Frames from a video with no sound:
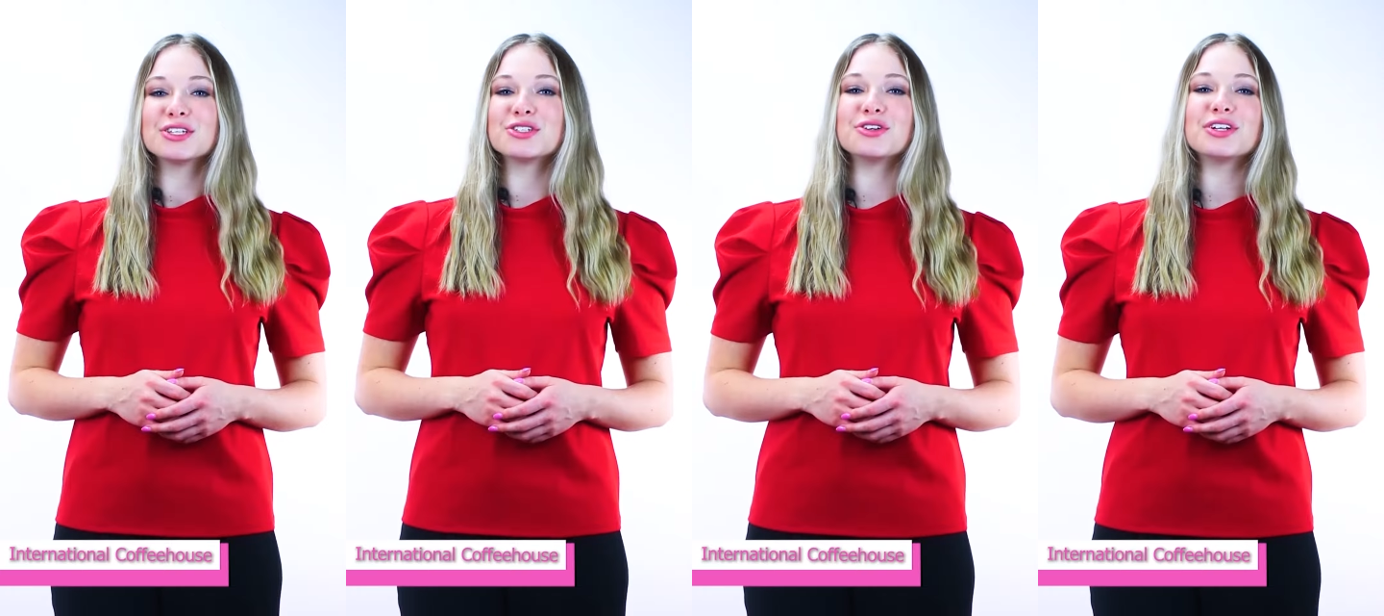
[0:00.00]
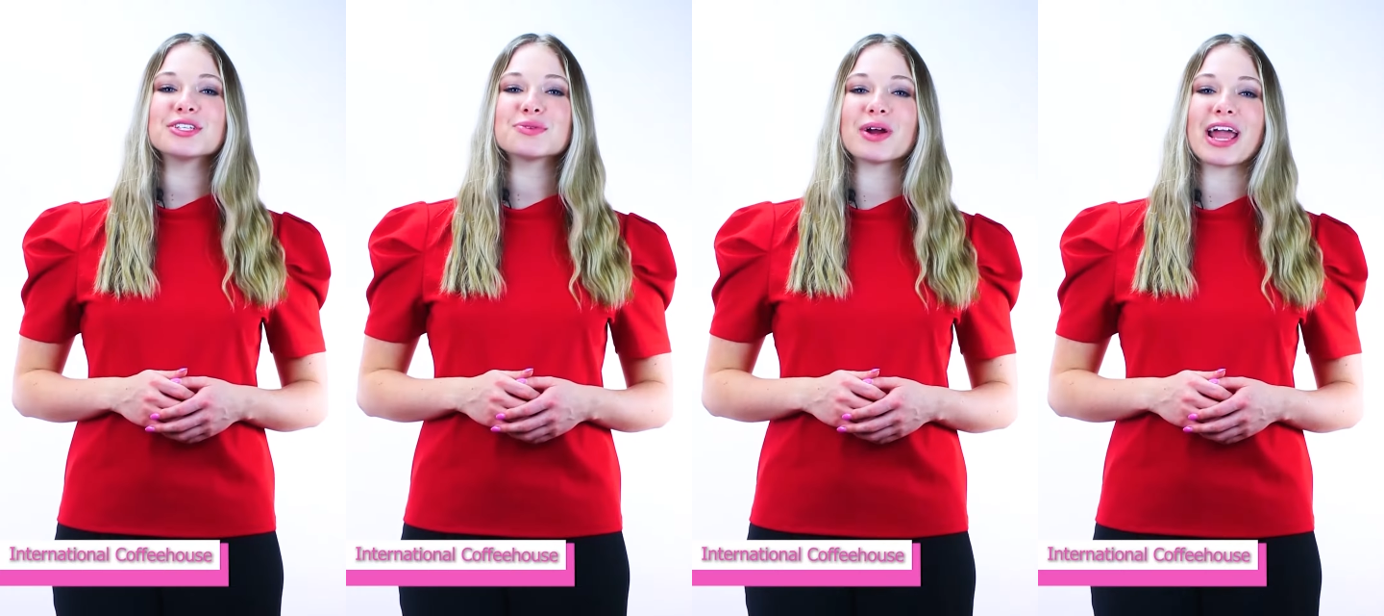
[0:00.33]

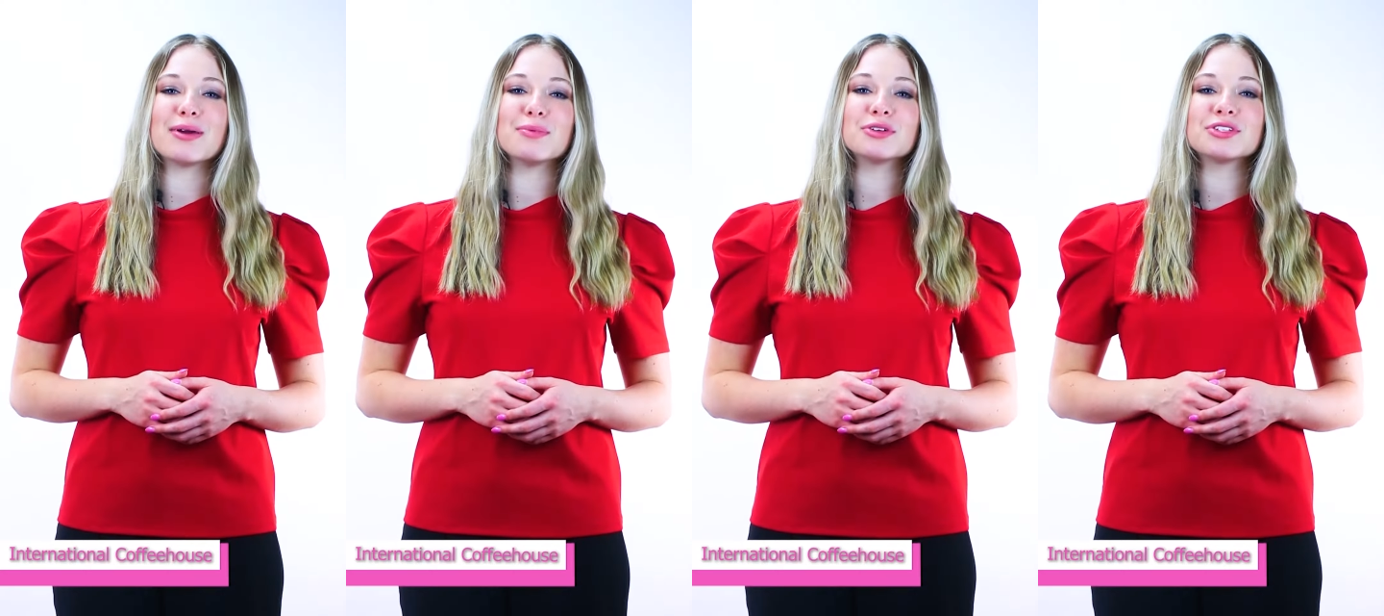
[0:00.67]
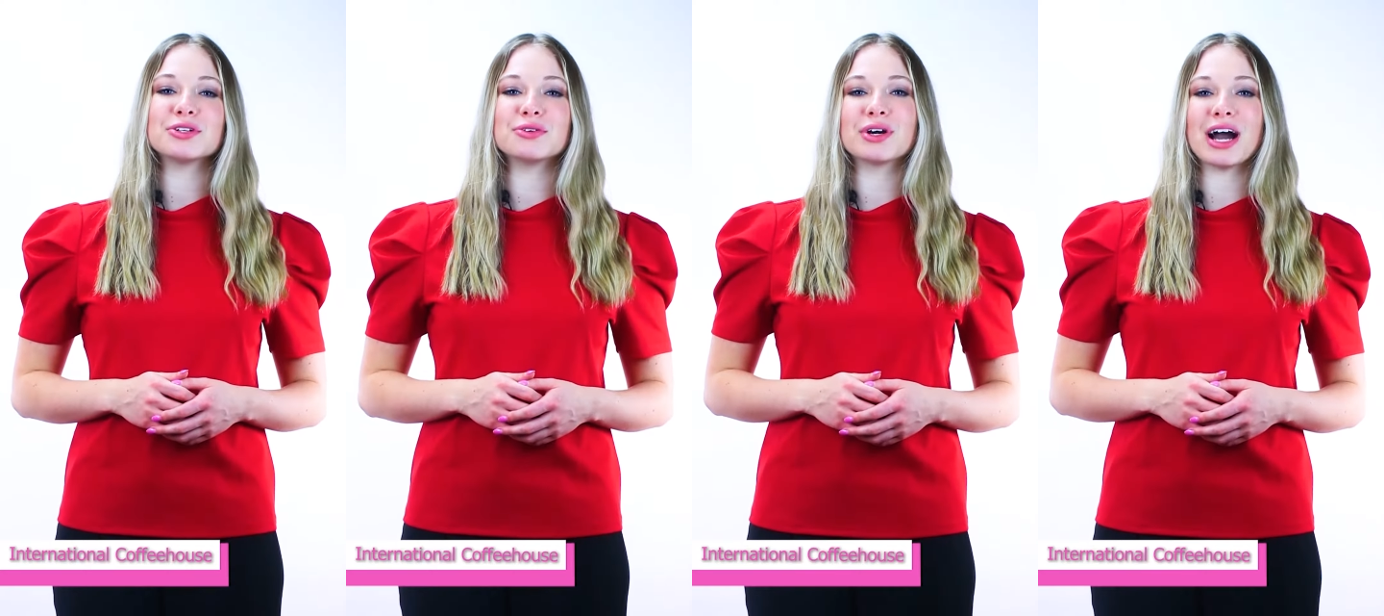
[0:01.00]
Students were able
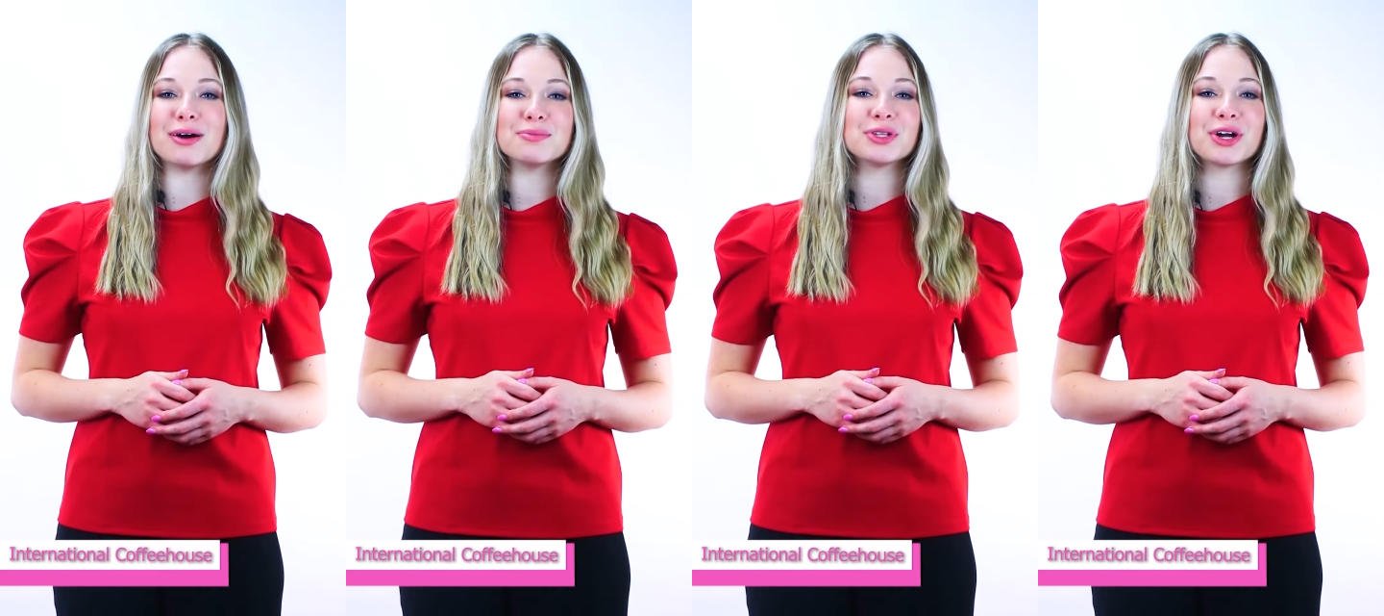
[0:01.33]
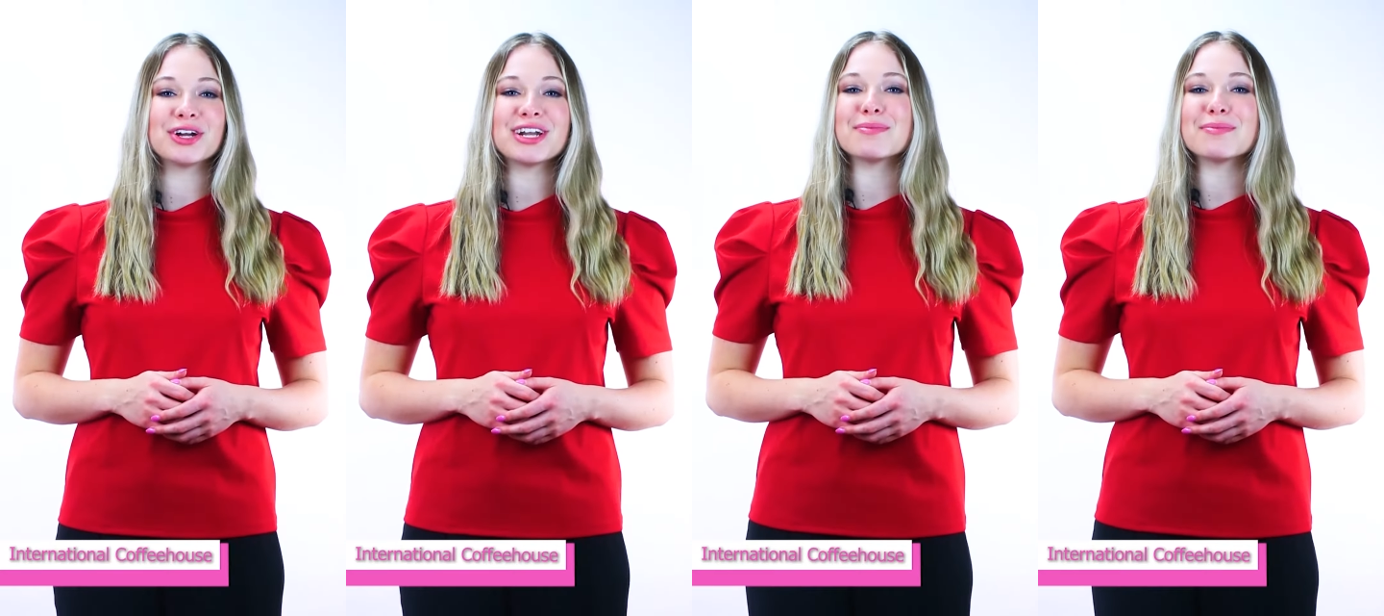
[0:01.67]
to come learn